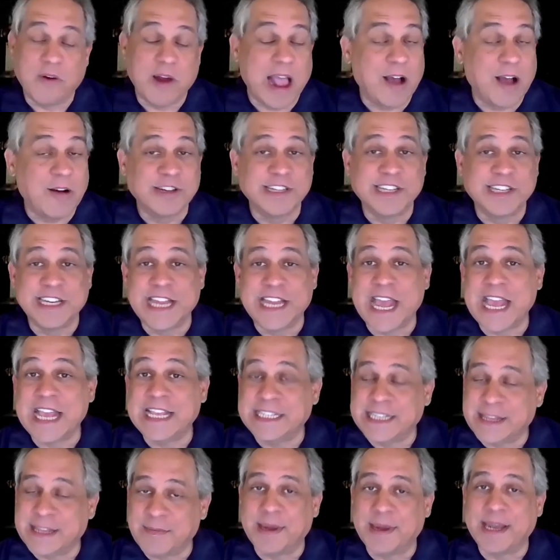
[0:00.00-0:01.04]
hours a day,
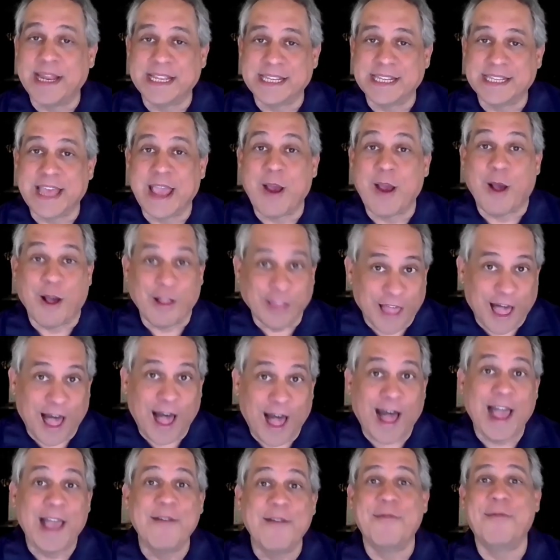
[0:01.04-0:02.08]
somebody's there, a
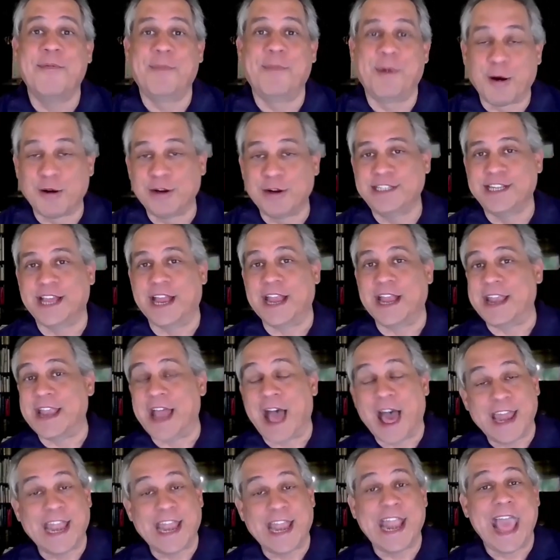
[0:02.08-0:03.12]
live person,
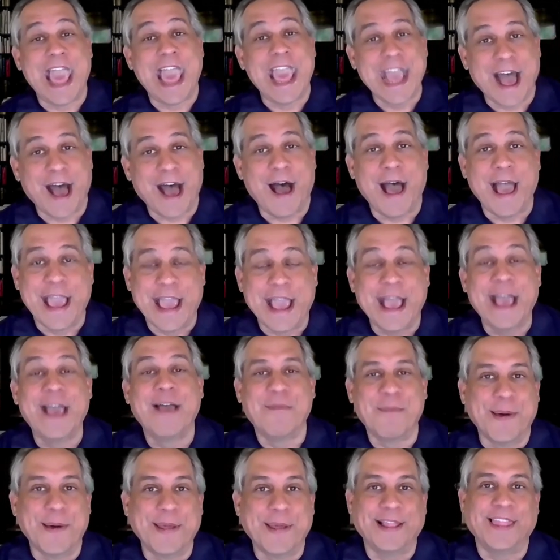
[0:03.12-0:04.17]
not an AI,
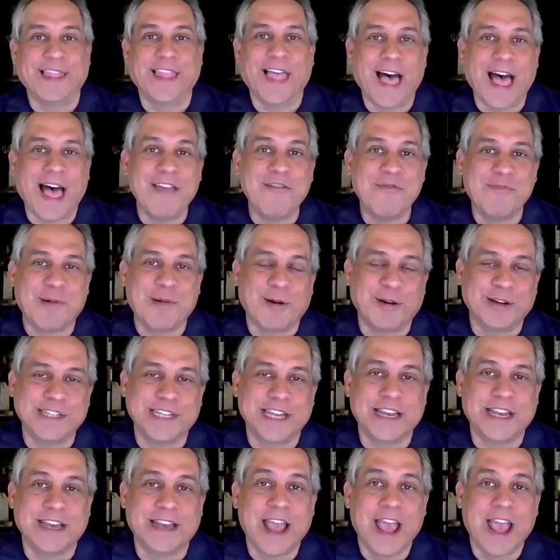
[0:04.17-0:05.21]
but a live
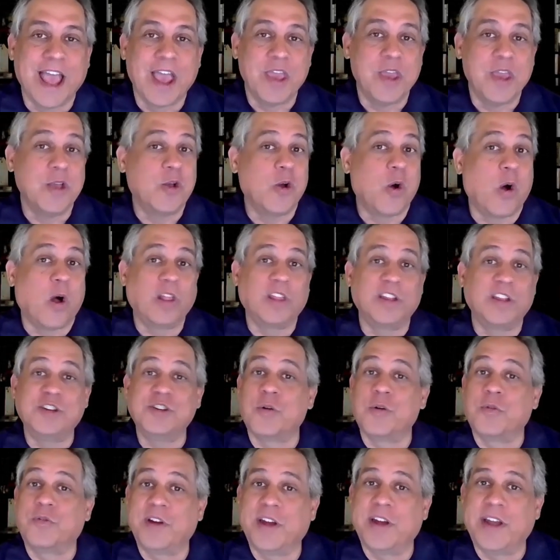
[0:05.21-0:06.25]
person. You can call the
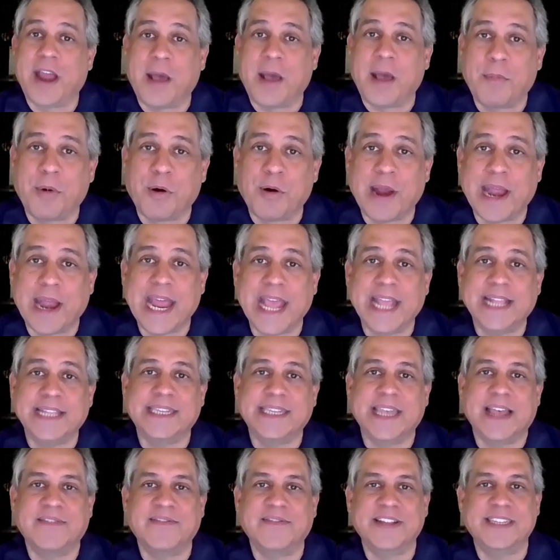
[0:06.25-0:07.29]
toll-free number at
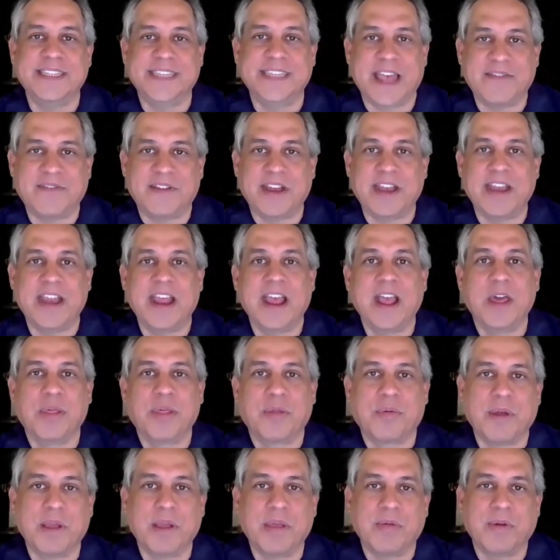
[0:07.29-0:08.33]

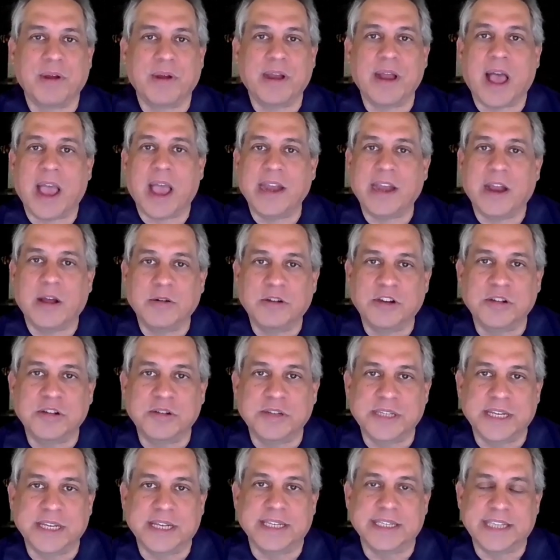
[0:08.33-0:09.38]

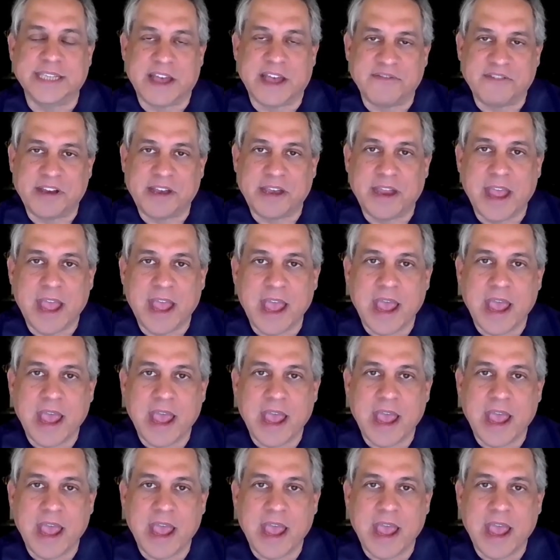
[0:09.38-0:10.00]
877-339-0267.